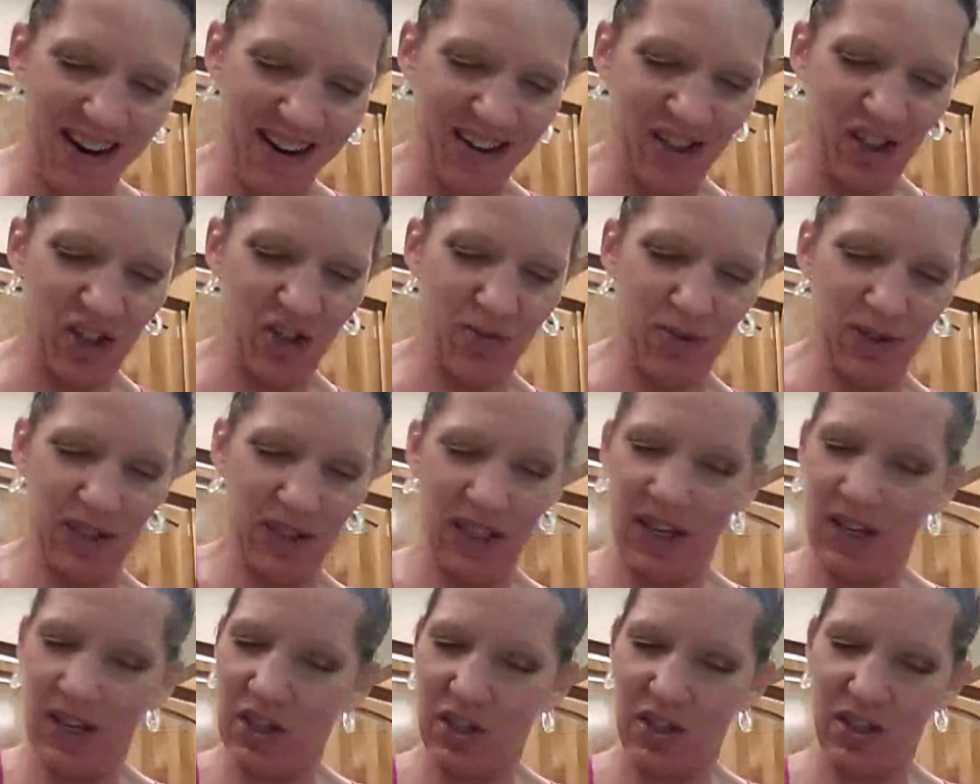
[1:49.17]
And she was
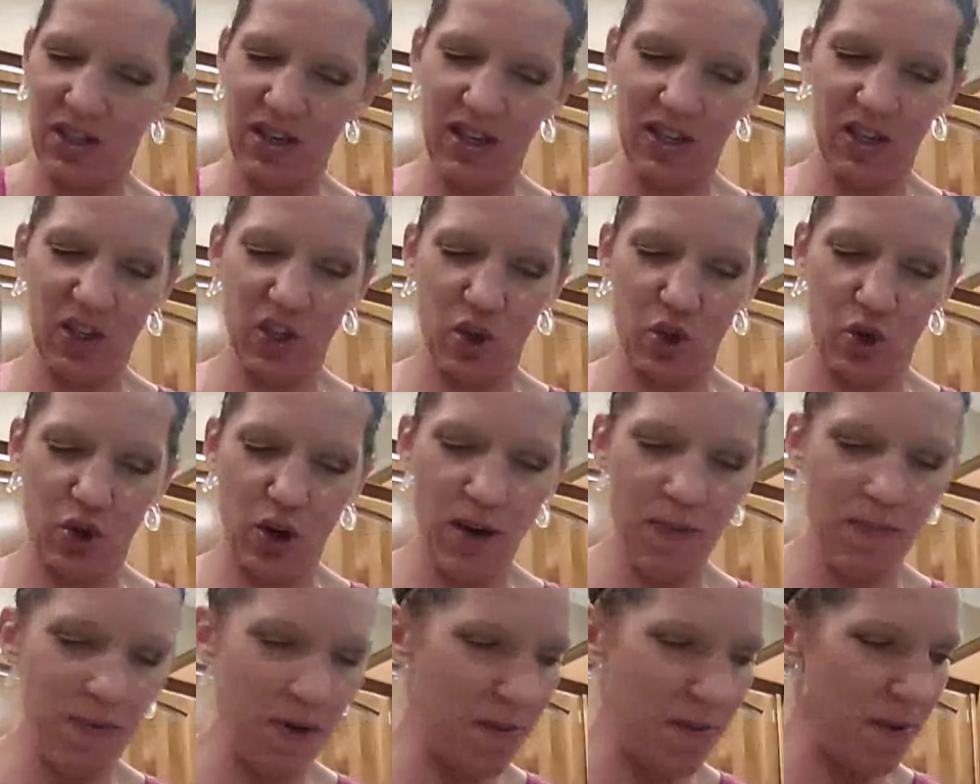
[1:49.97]
like, it's
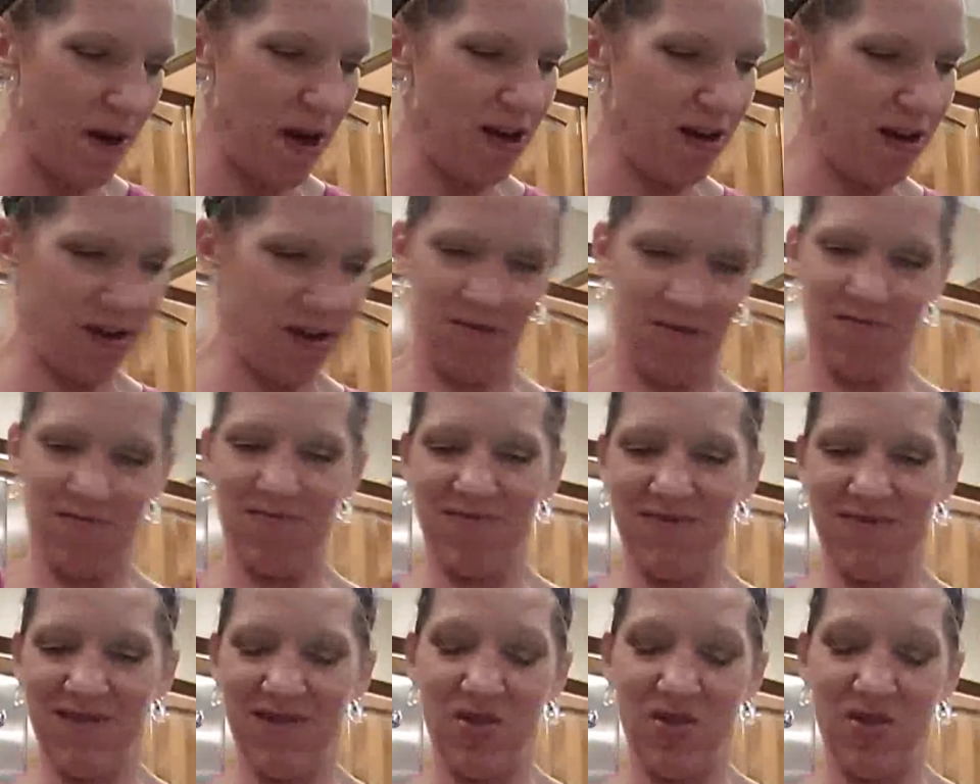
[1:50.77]
stripy bacon.